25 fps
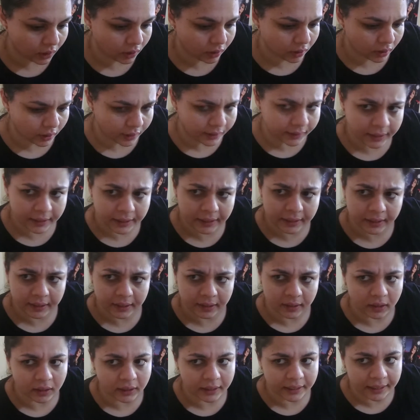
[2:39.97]
I think
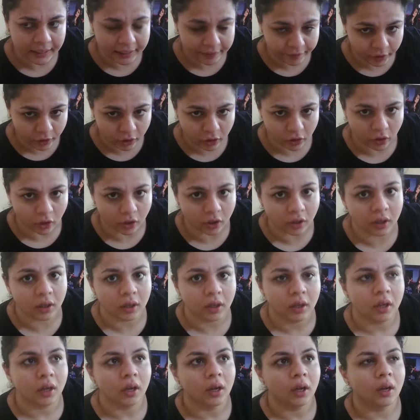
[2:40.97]
uh, 11 o'clock
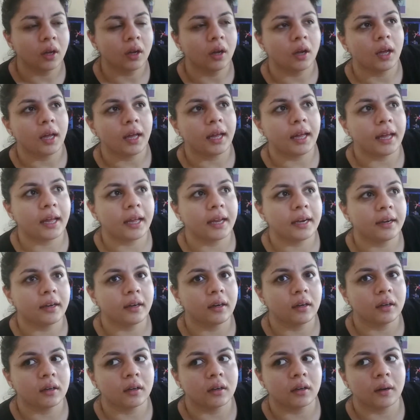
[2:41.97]

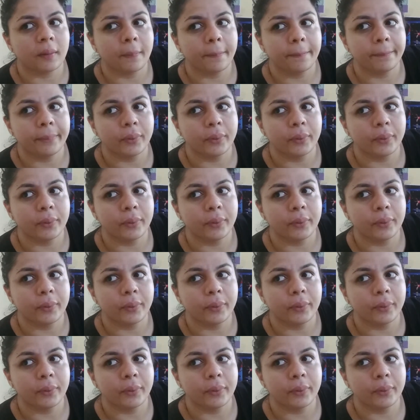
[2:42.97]
and uh,